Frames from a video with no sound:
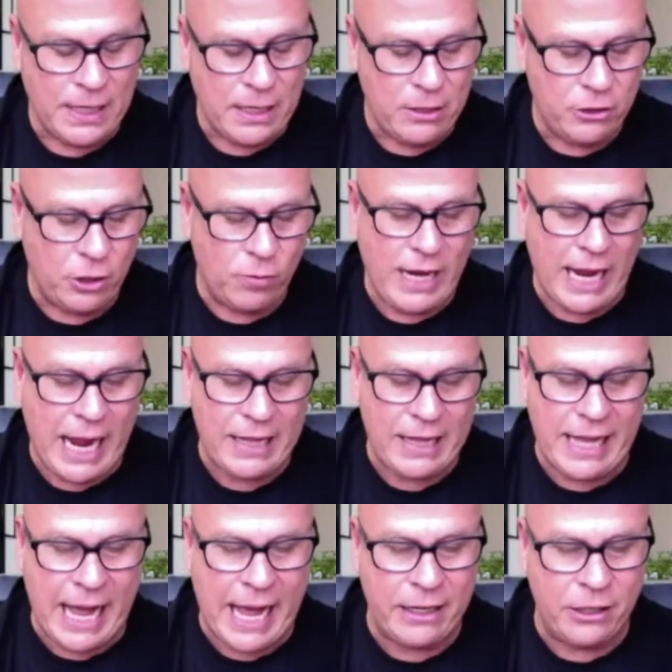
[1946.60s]
So we had
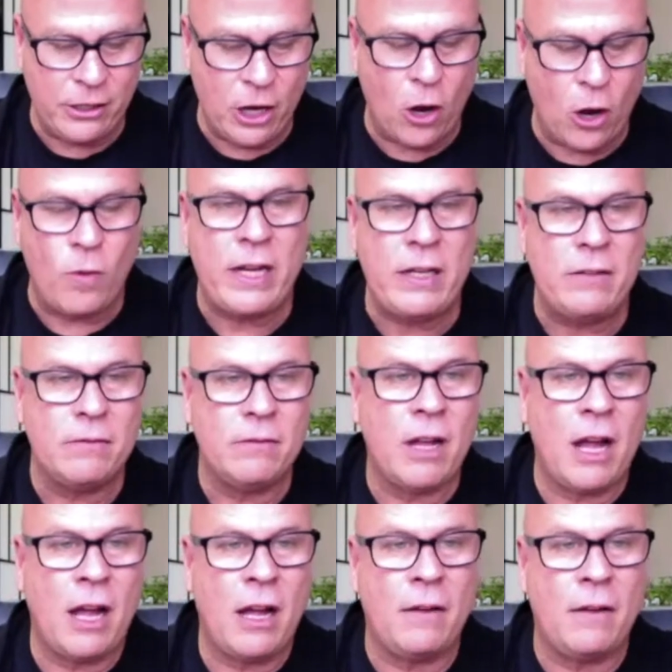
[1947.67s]
that going.
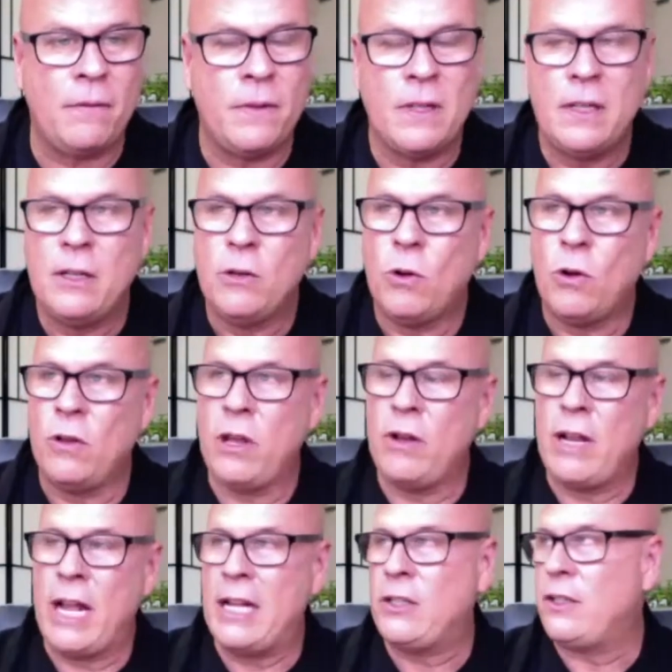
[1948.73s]
Although
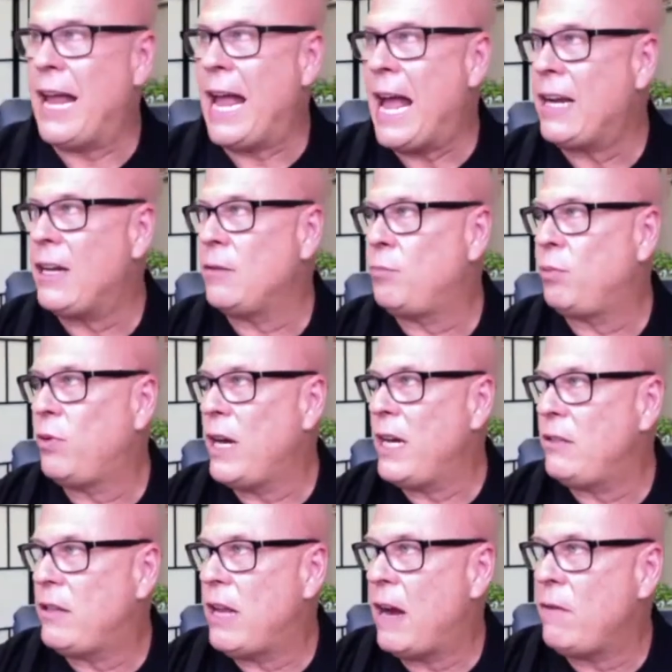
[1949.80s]
that's out of
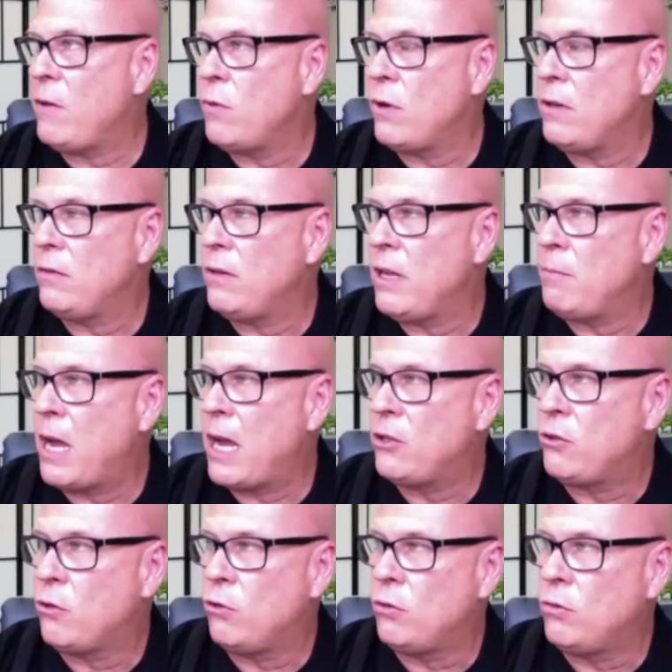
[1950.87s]
print, everyone in my
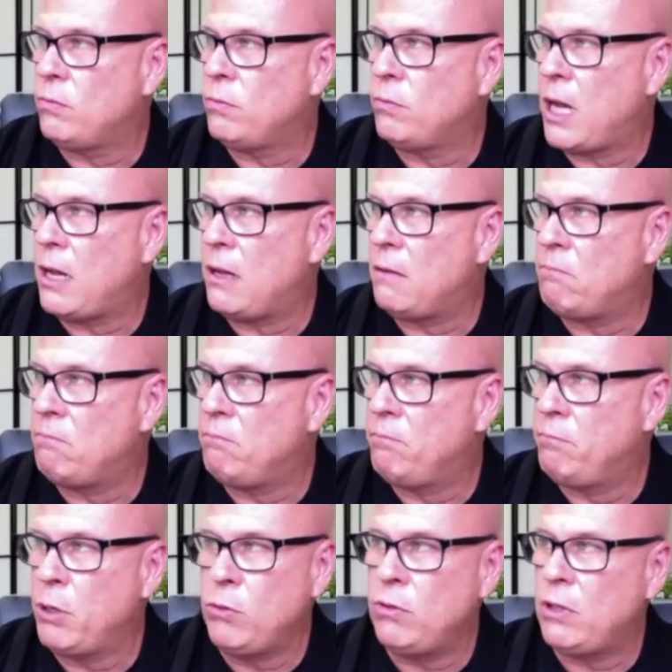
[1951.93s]
school
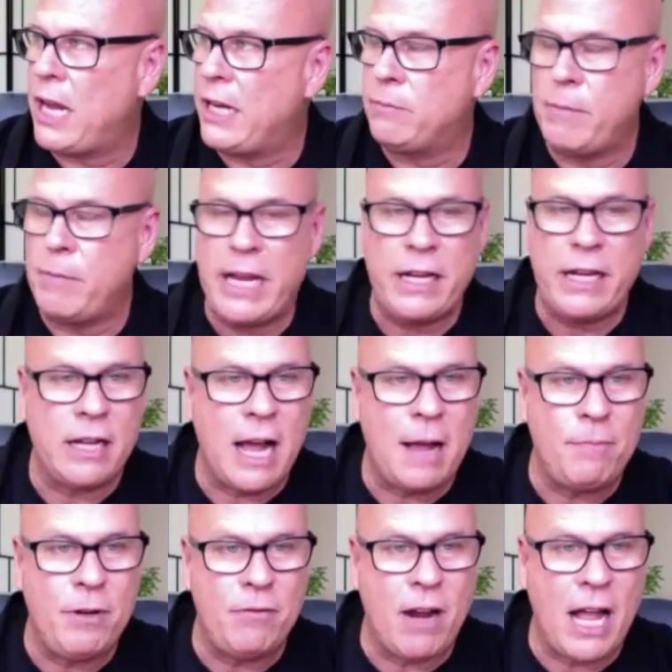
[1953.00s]
bootlegged me and
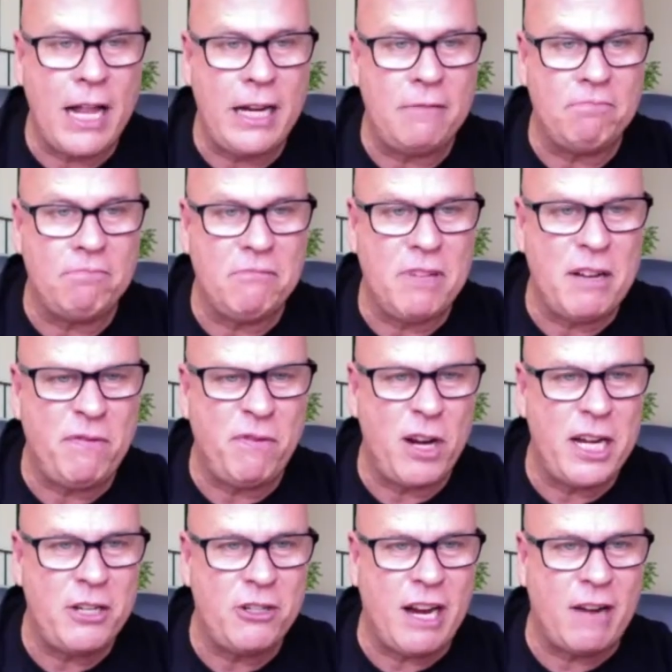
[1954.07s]
copyrighted,
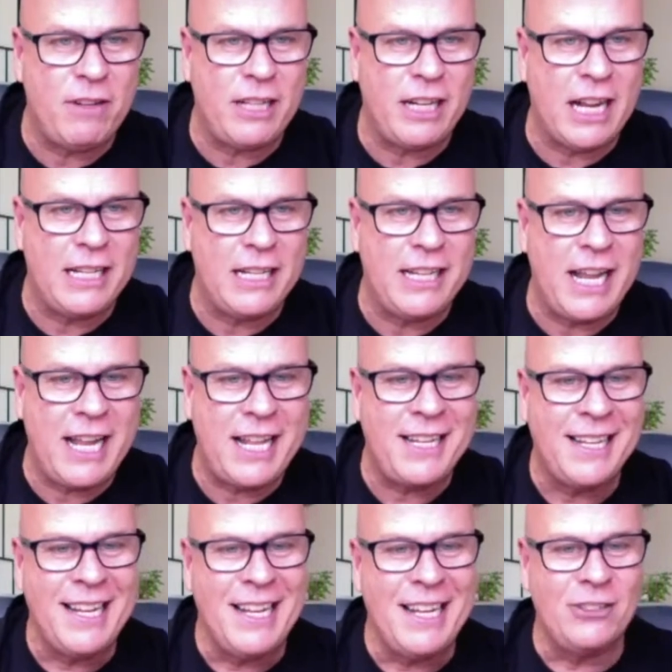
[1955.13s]
infringed everything I did.
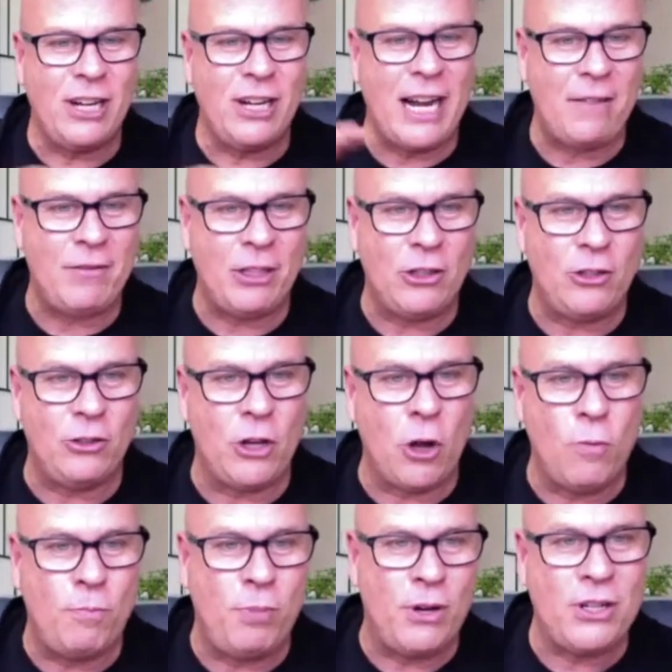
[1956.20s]
So they have the little
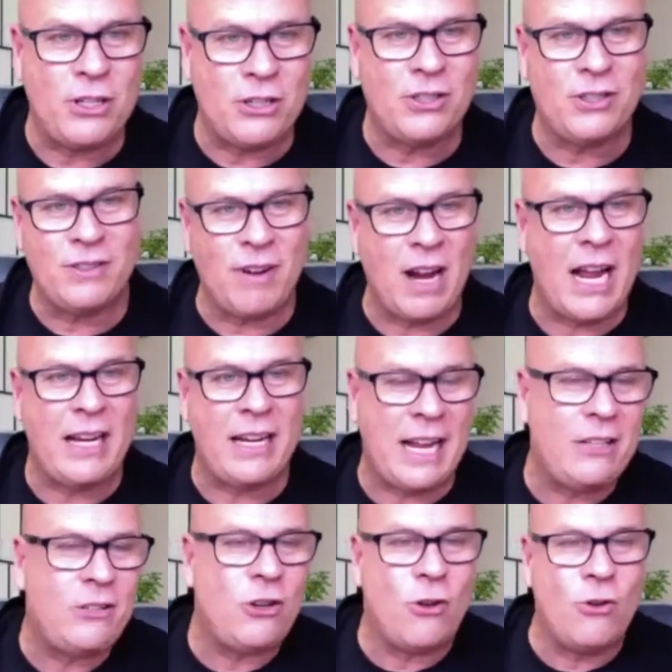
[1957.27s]
notebooks, right? And
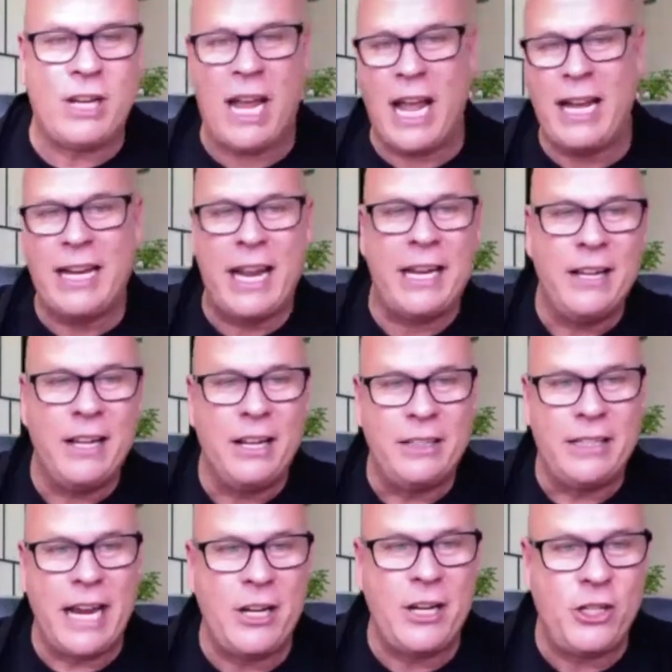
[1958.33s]
that's okay. And
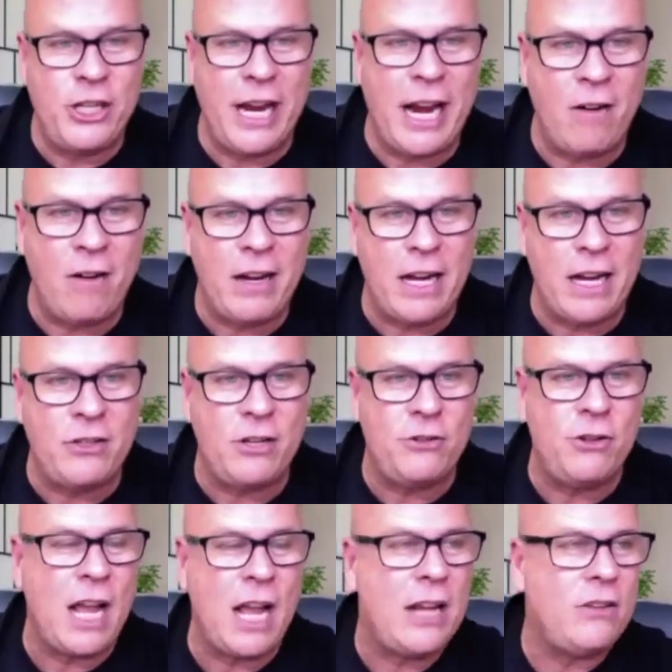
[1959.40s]
they share it. I said,
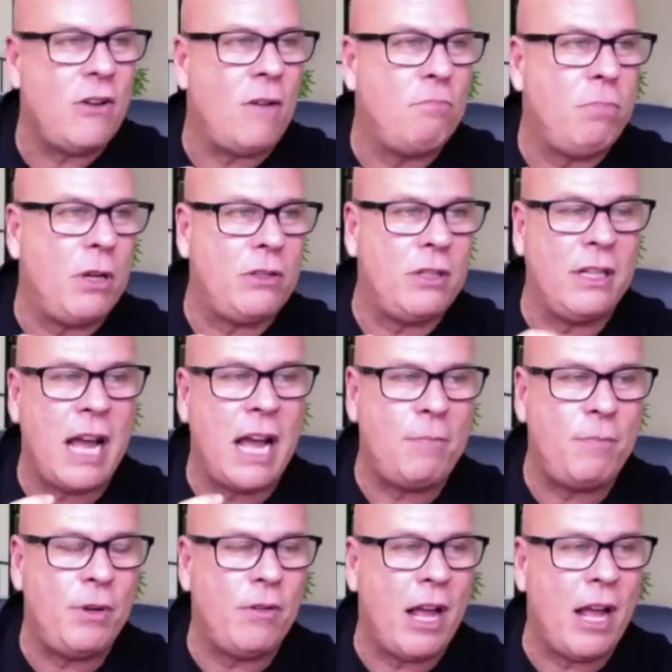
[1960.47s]
"You guys aren't busting
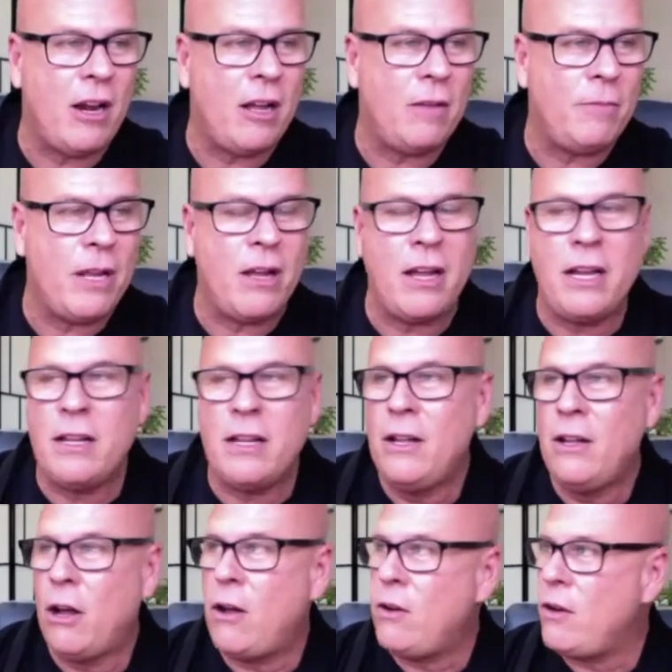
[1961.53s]
copyright on me, are you?"
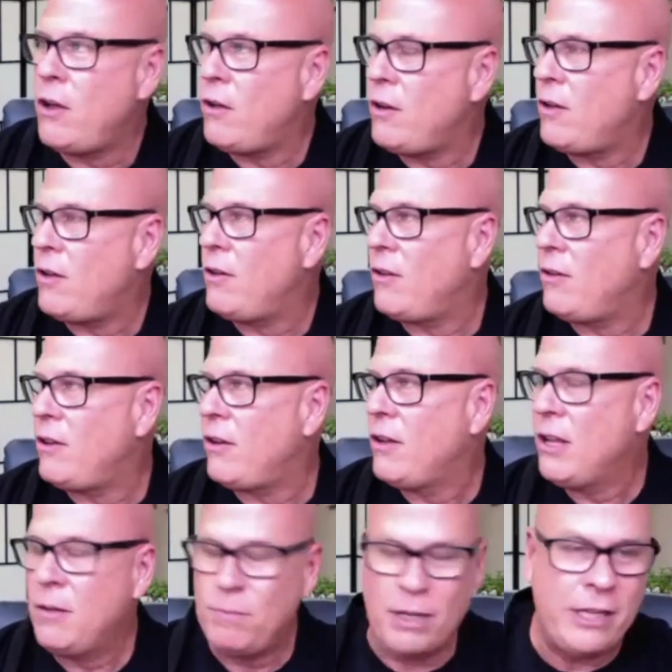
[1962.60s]
"Oh, no.
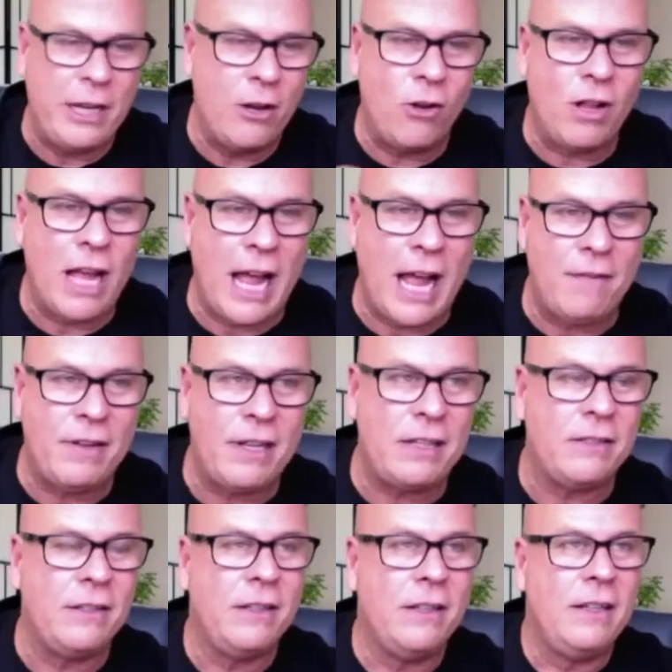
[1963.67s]
But they all have it.
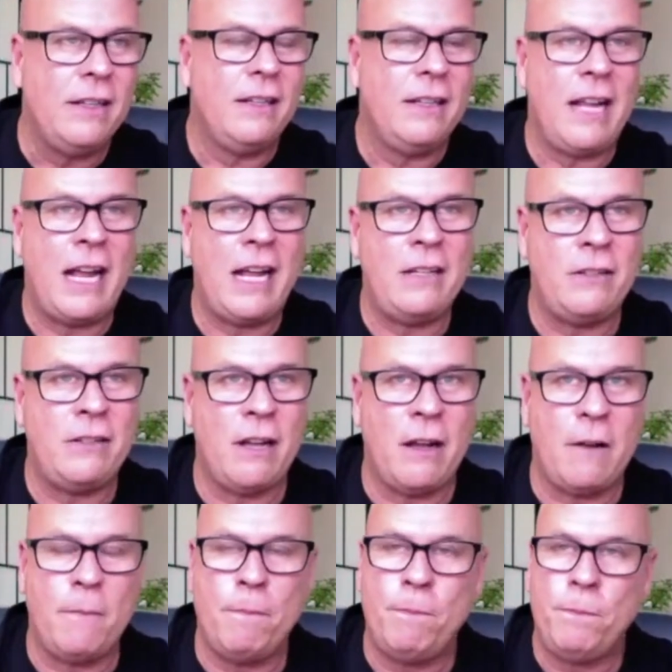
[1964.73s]
And
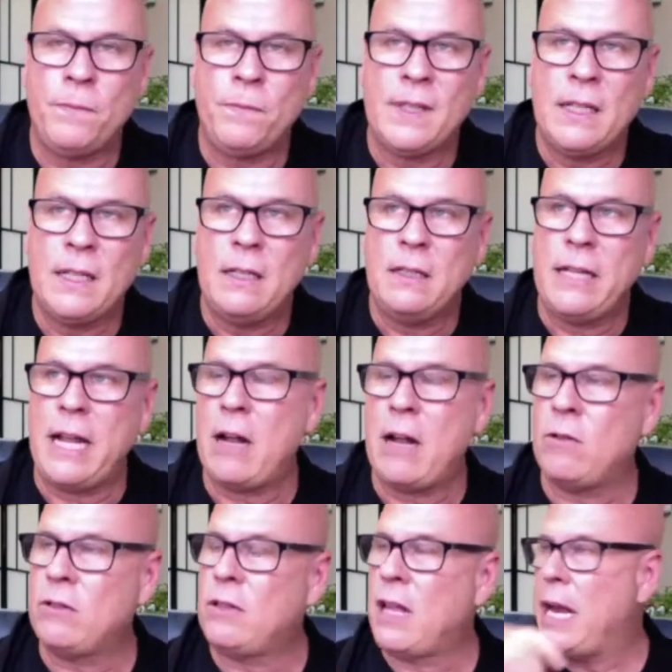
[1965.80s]
then I
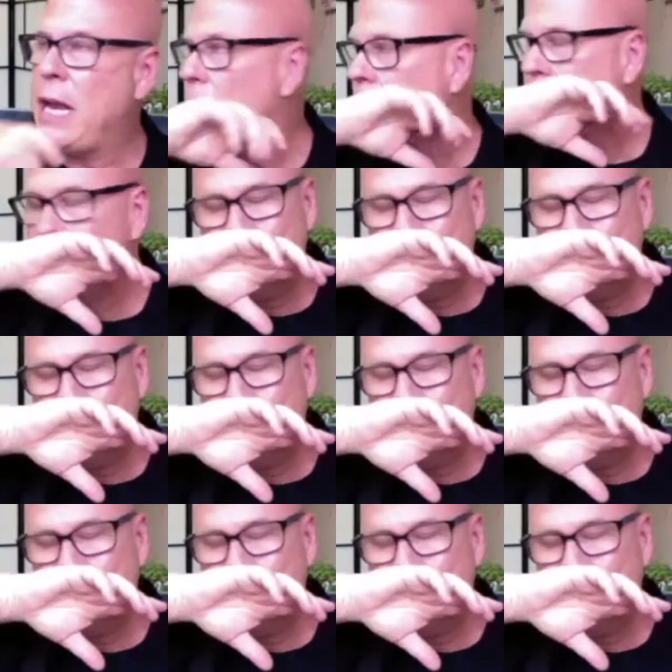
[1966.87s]
was like,